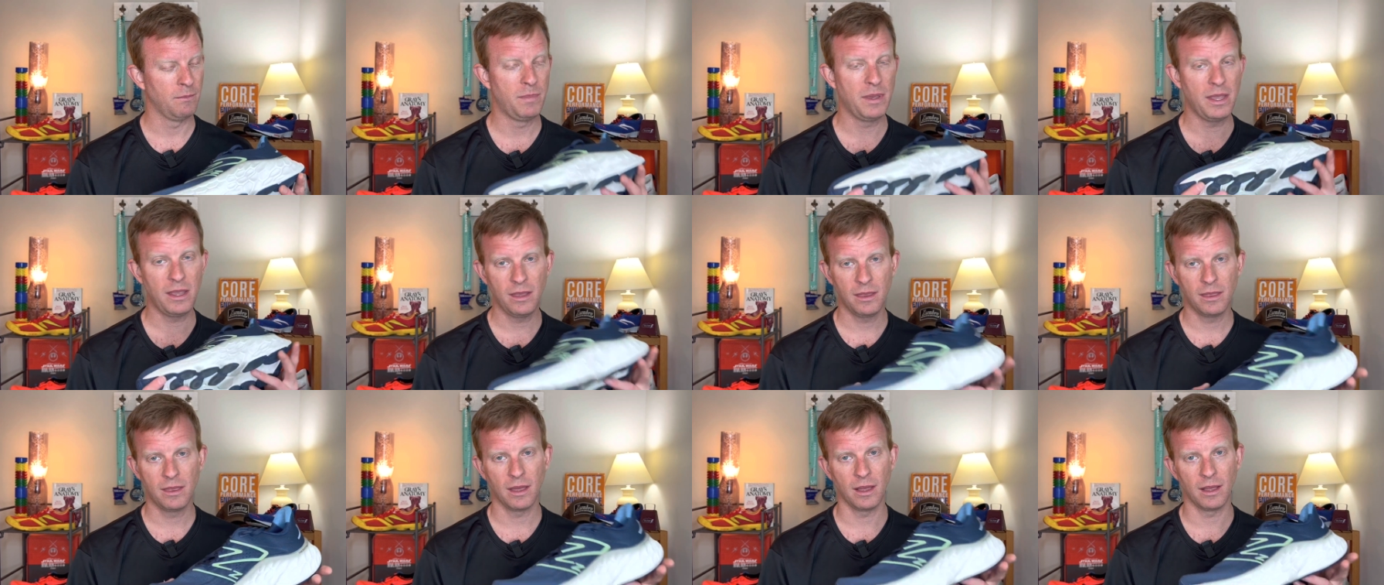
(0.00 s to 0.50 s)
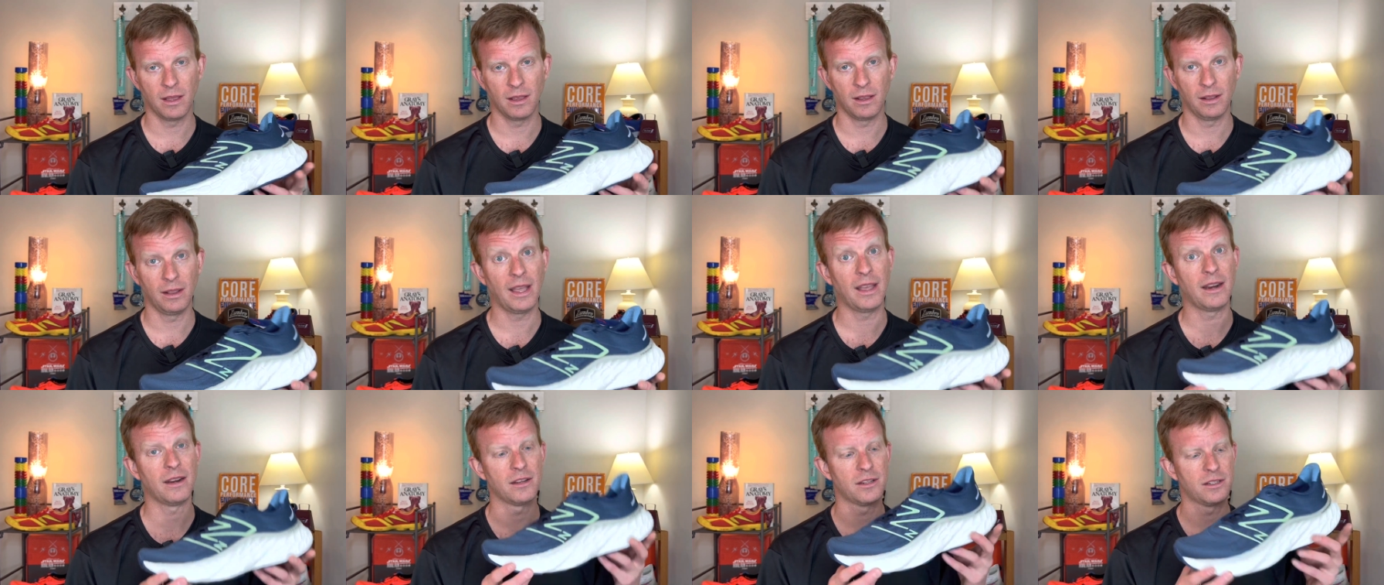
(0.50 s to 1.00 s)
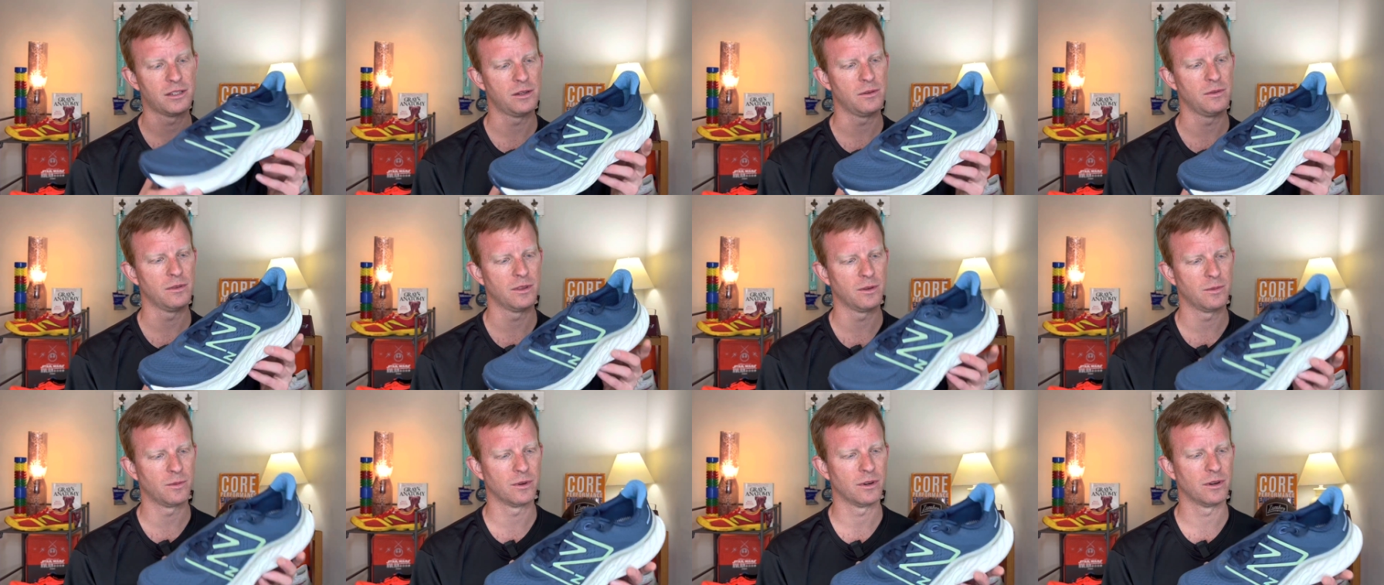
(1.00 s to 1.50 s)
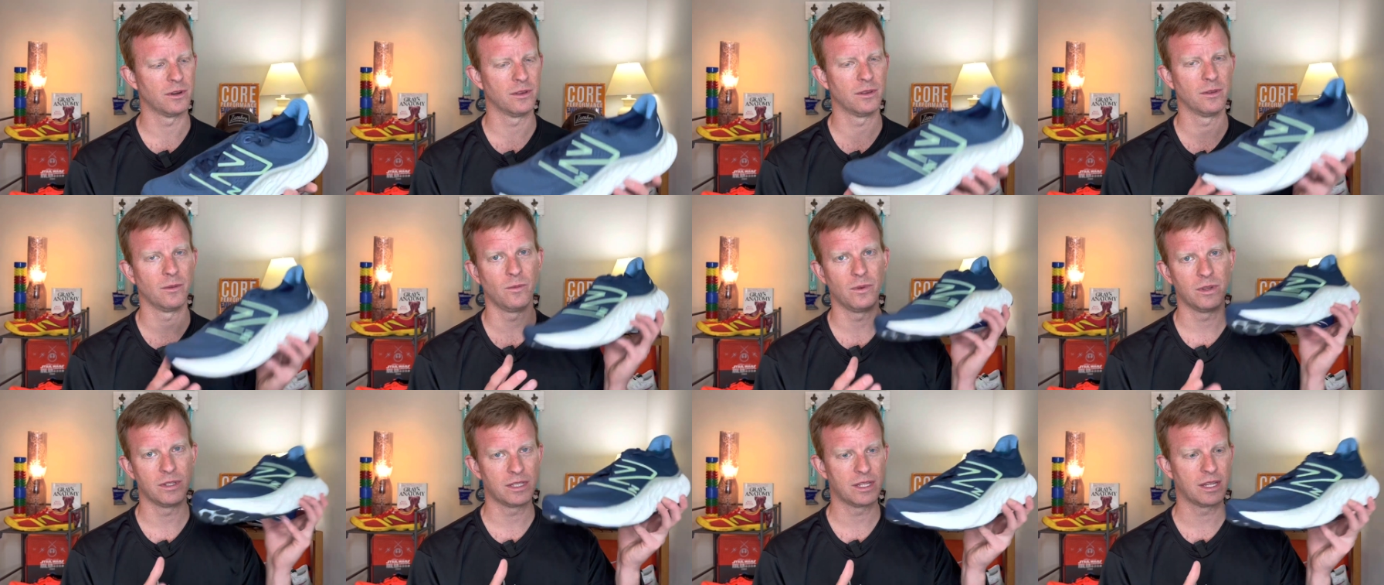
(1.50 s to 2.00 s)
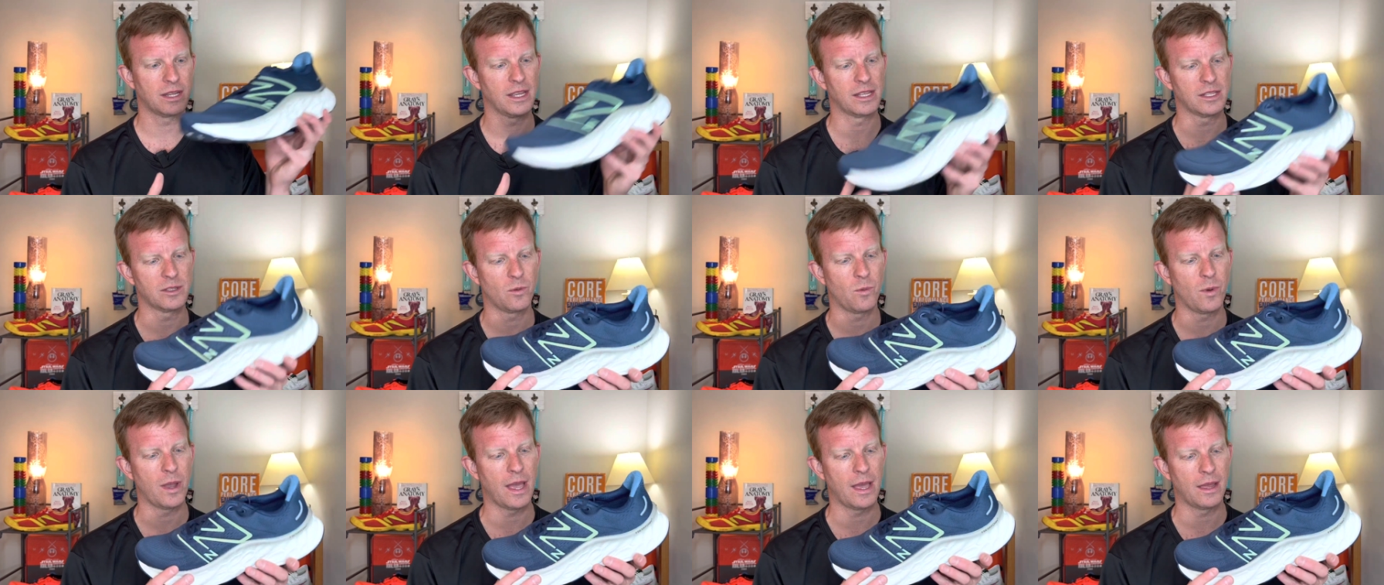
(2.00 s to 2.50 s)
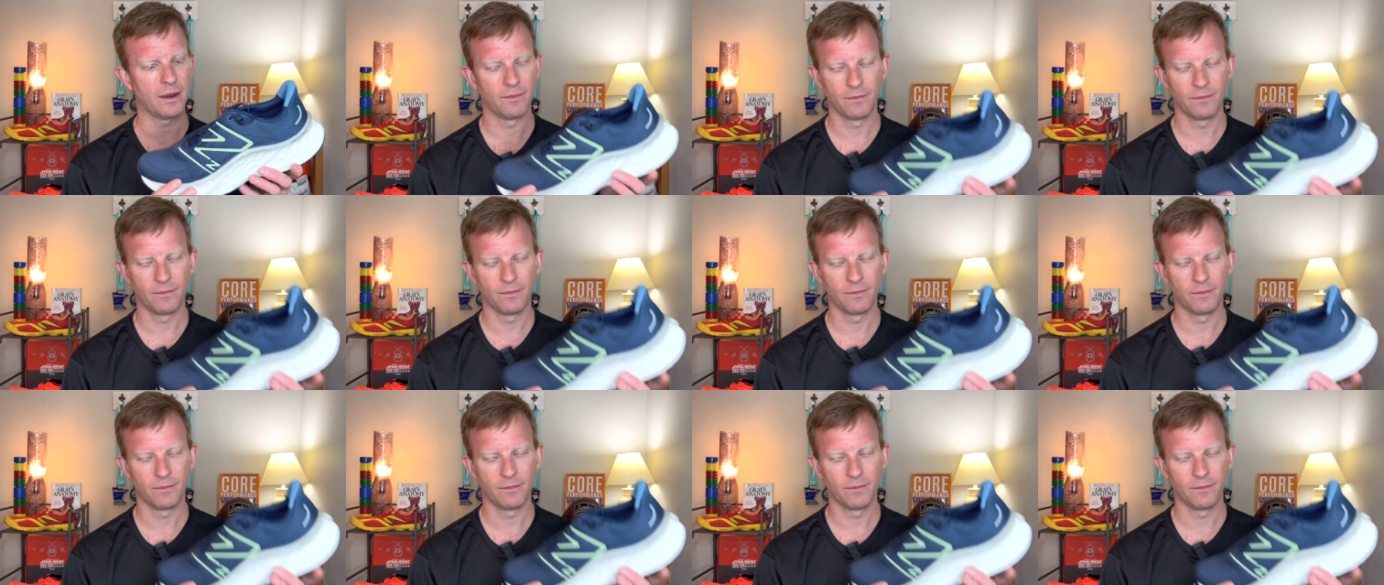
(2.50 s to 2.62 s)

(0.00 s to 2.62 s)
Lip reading: be the lightest shoe in the world once it gets wet.